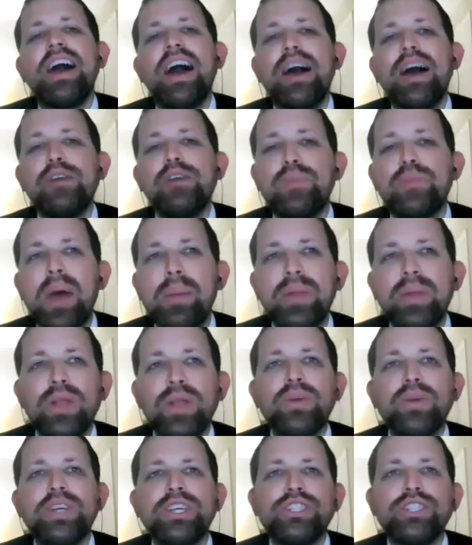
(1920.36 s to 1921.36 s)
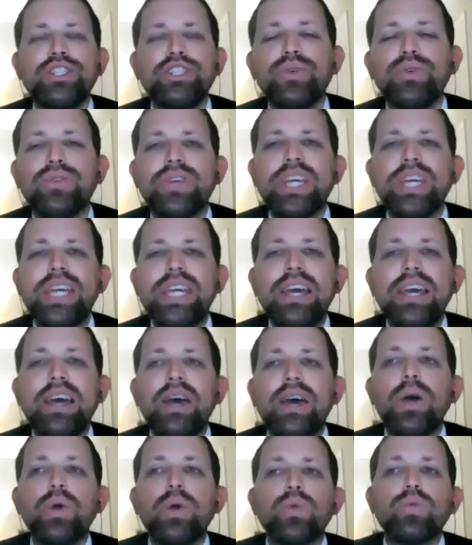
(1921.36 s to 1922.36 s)
of Babylonian Jewry
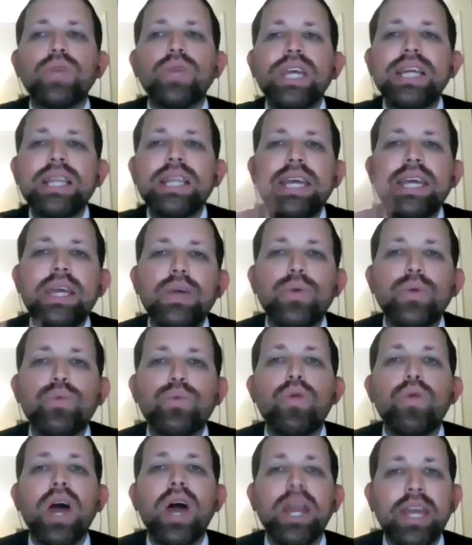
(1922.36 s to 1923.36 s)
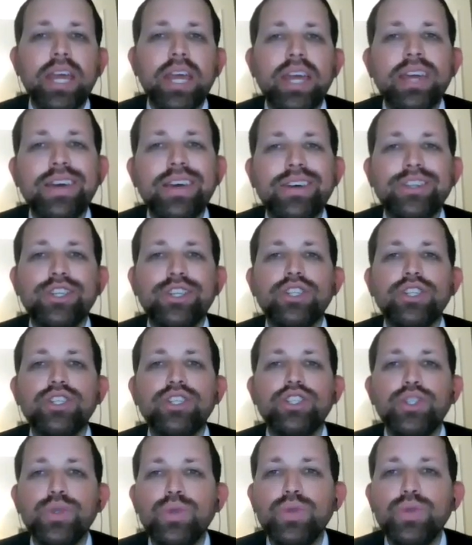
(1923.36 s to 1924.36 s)
really running
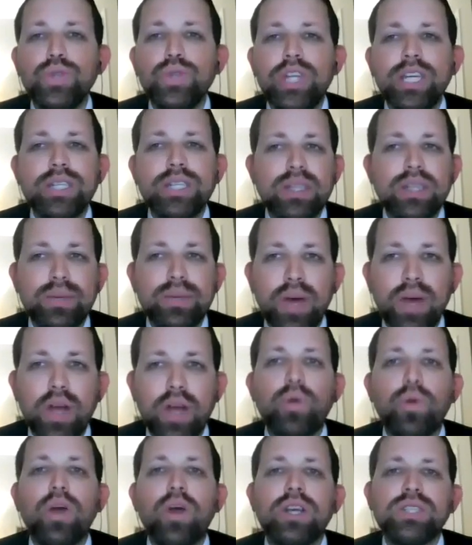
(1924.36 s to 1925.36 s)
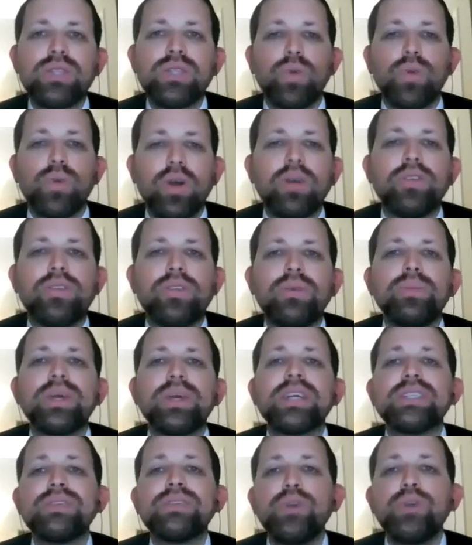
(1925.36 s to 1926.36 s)
Judaism across the world.
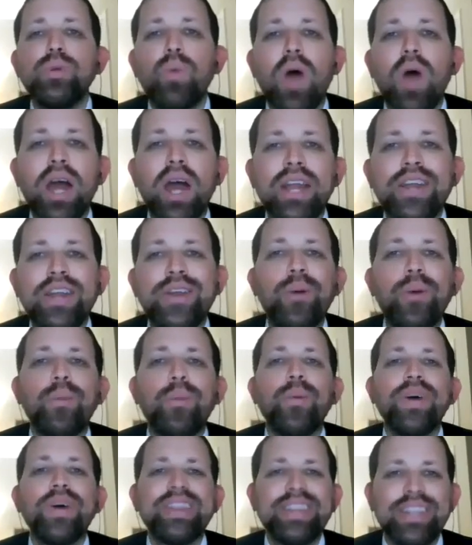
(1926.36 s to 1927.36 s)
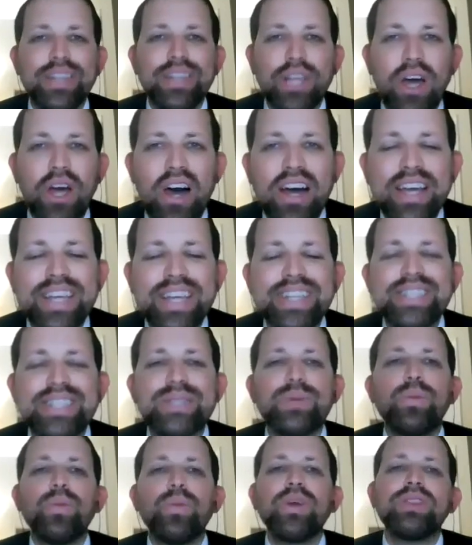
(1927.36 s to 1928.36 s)
Because if you want to know what the law is,
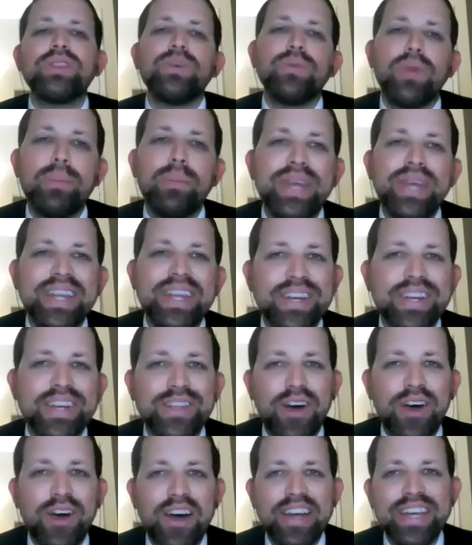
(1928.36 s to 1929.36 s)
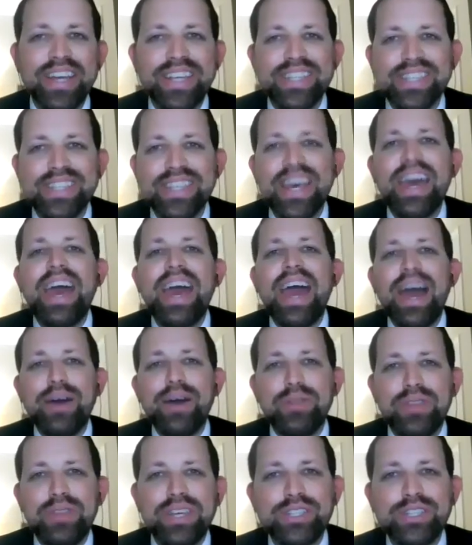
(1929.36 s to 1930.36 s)
what the rabbinic law is, how
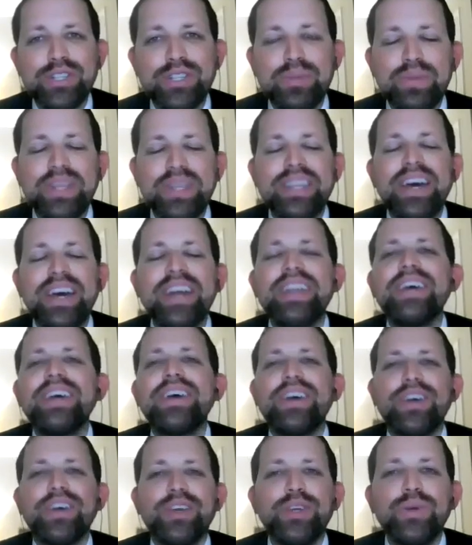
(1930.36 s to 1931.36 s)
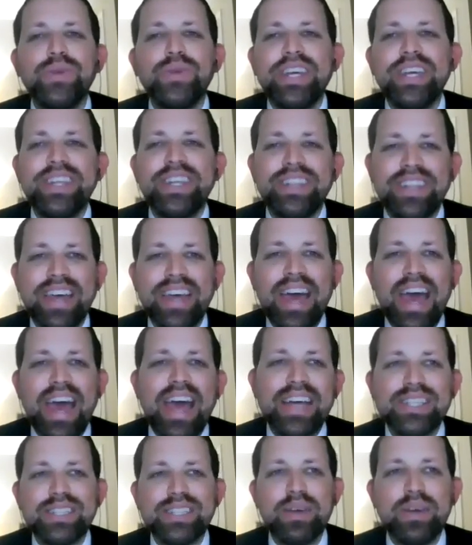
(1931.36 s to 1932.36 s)
things should be done, you need to
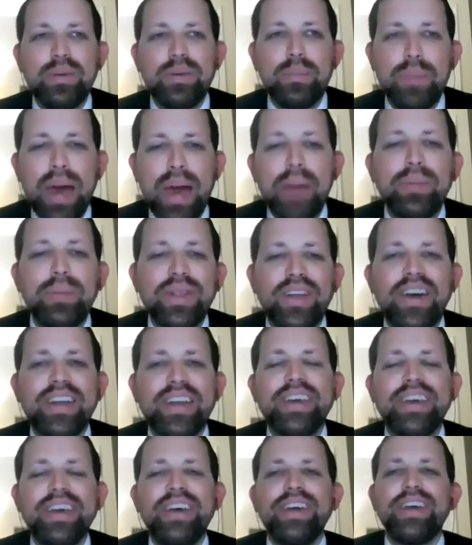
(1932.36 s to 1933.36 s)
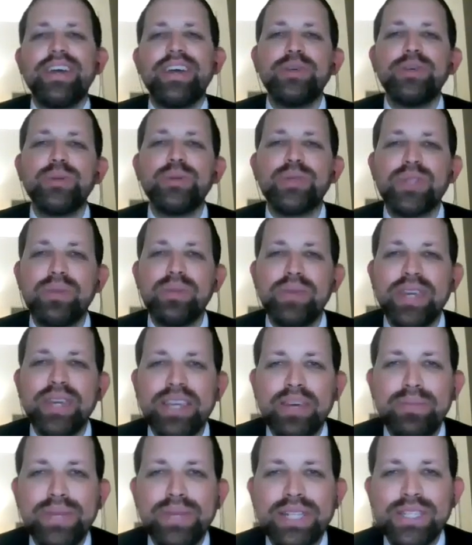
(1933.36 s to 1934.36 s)
ask Babylon. It used to be
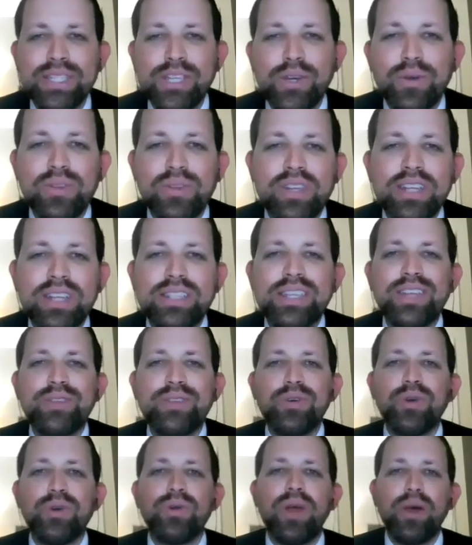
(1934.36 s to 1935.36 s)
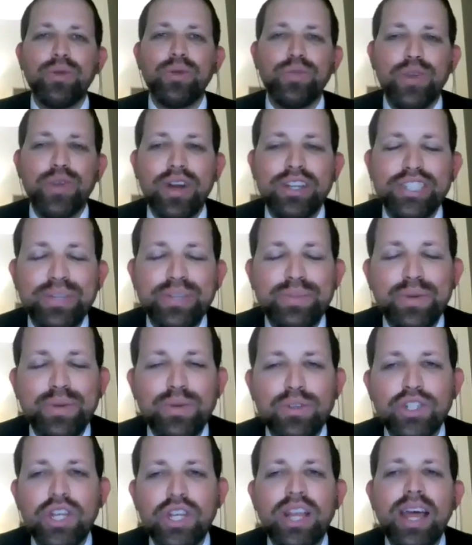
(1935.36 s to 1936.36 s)
Ki mitzion tetzeh Torah udvar Hashem
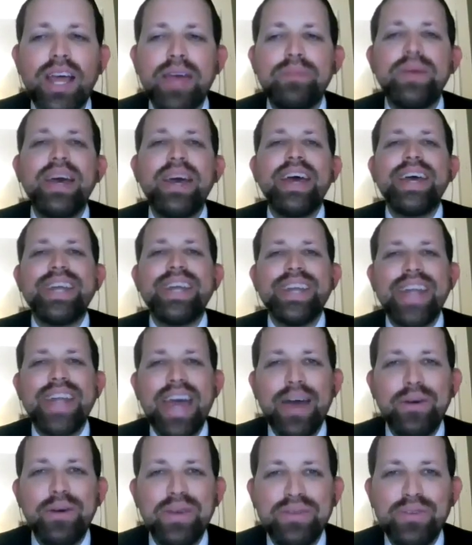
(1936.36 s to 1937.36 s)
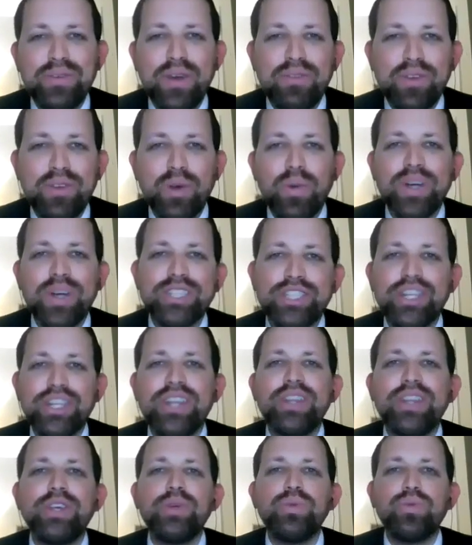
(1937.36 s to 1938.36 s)
Yerushalayim. Now, if you have a
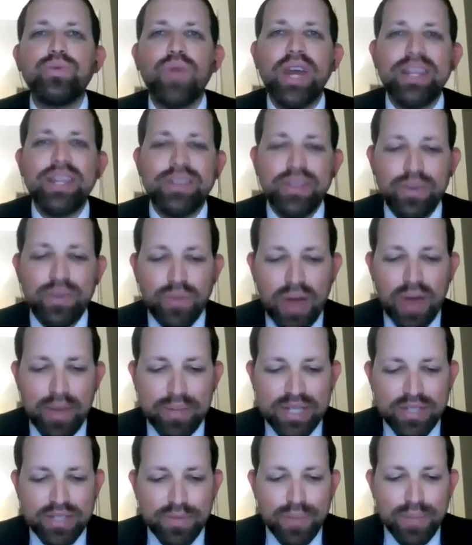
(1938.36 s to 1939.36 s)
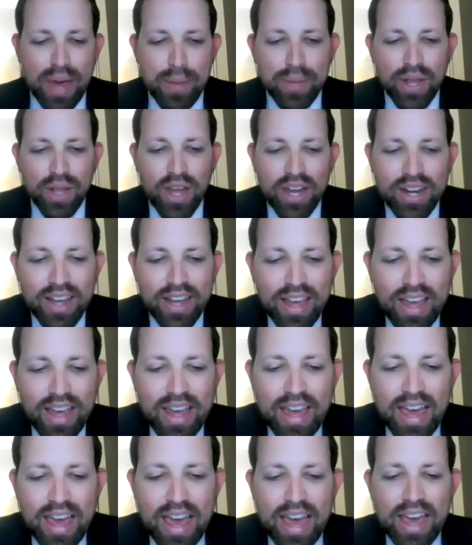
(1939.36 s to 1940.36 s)
question, you write to the rabbis of Babylon,
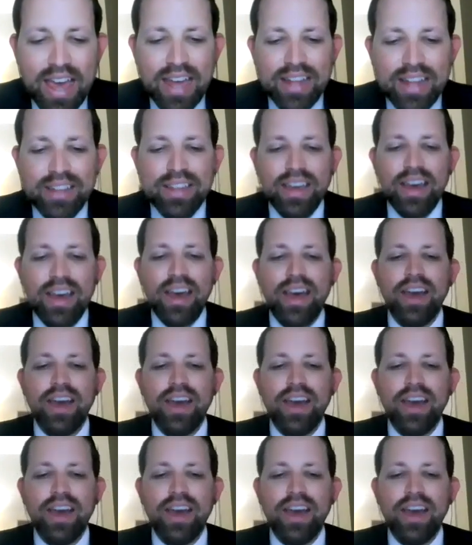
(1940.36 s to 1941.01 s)
and